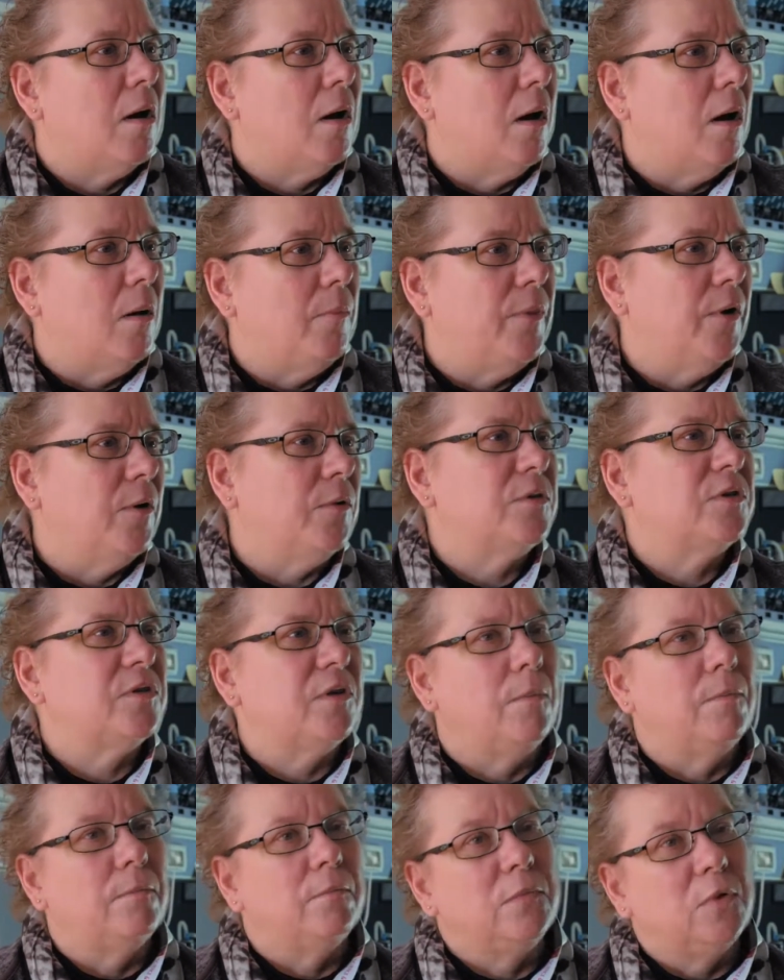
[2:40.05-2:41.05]
There are
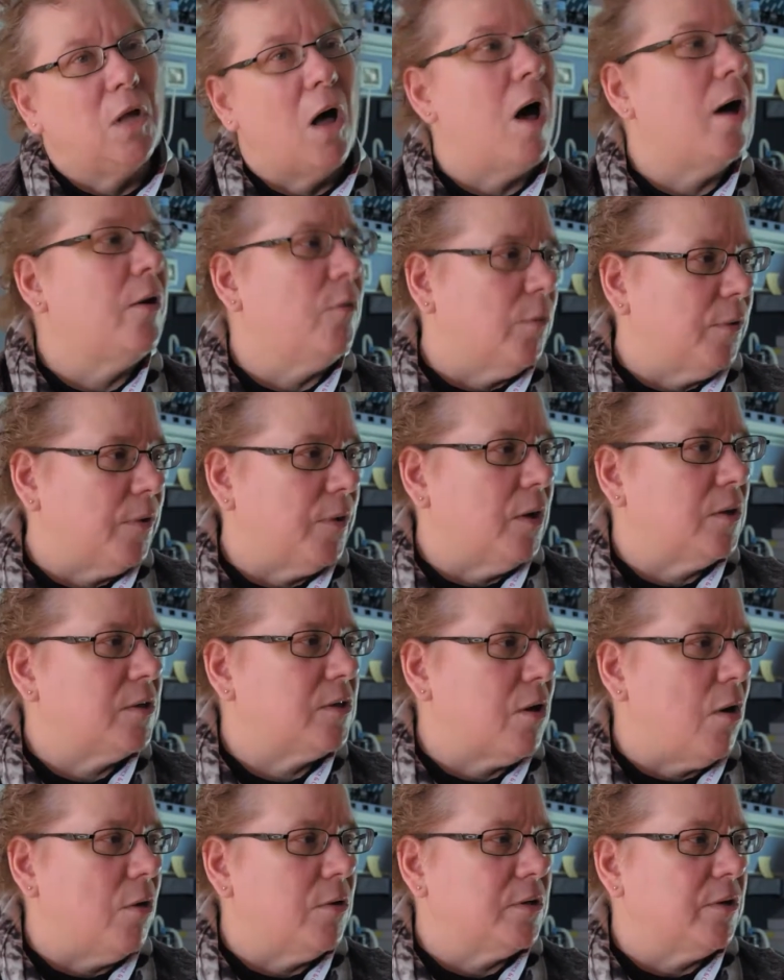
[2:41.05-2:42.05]
some non-Orthodox
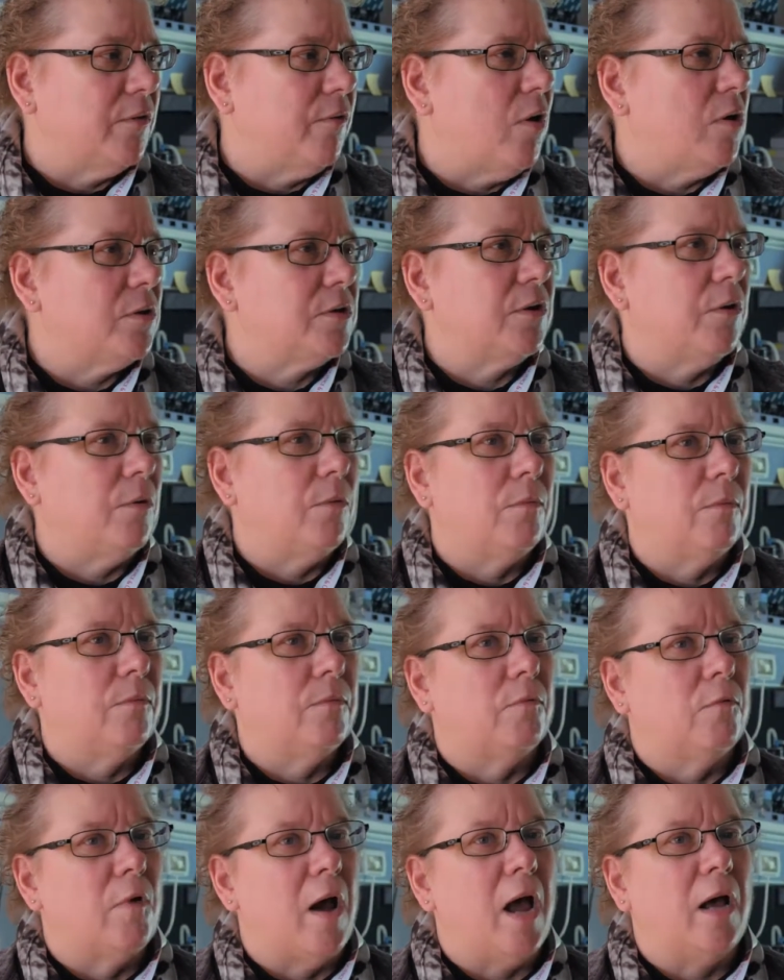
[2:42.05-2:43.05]
scholars I've also
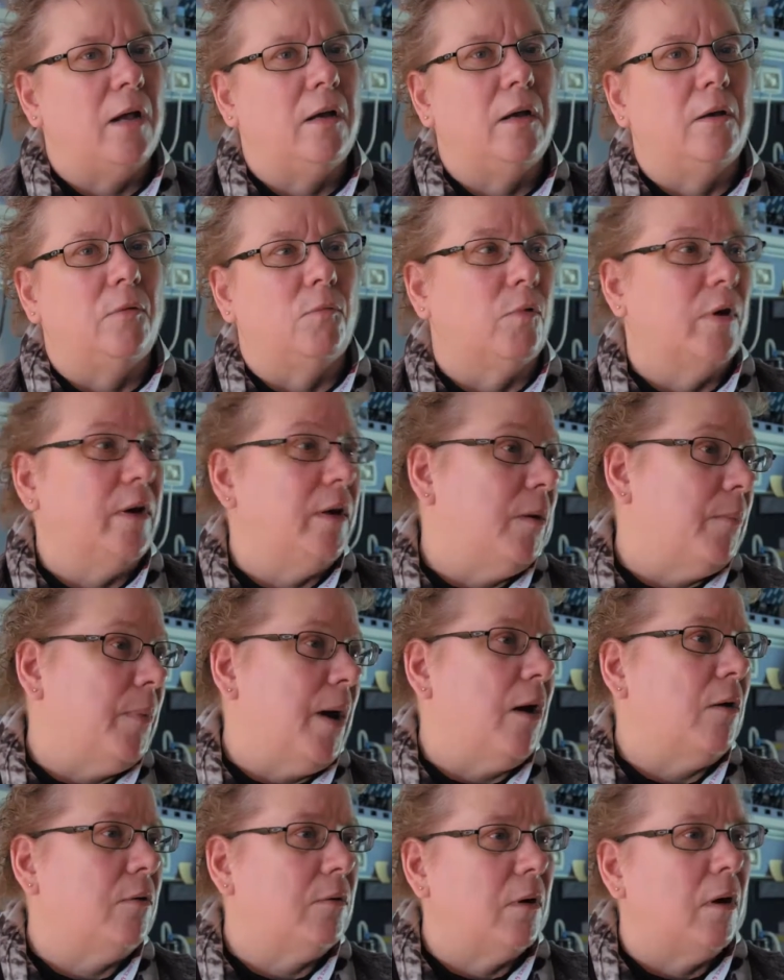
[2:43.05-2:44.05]
read and written
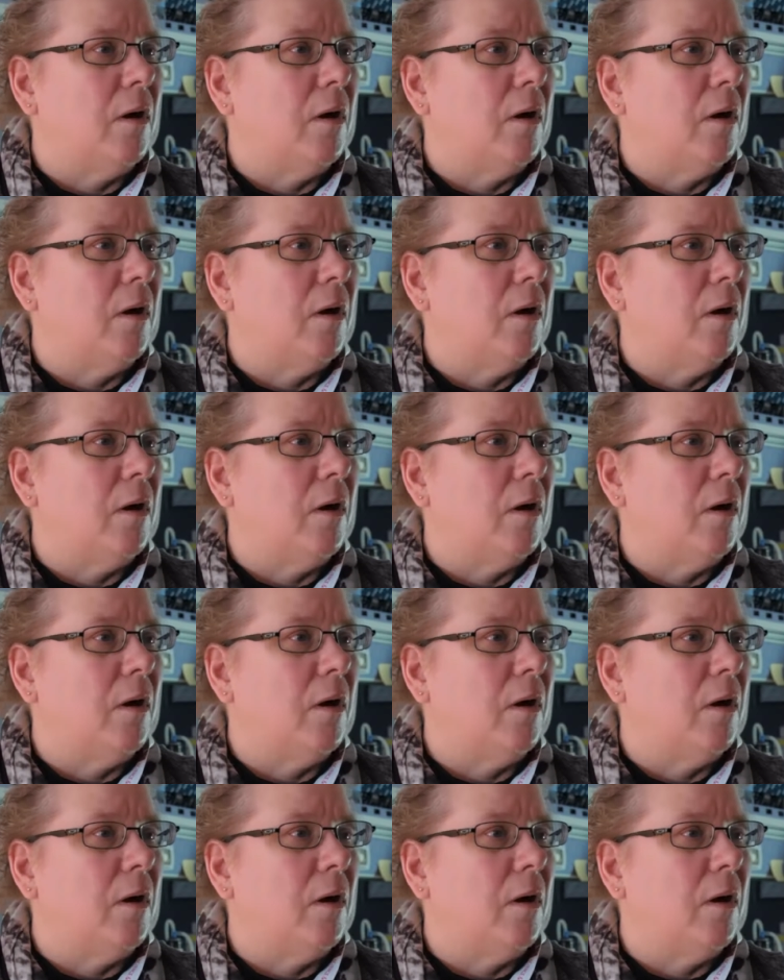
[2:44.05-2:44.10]
about.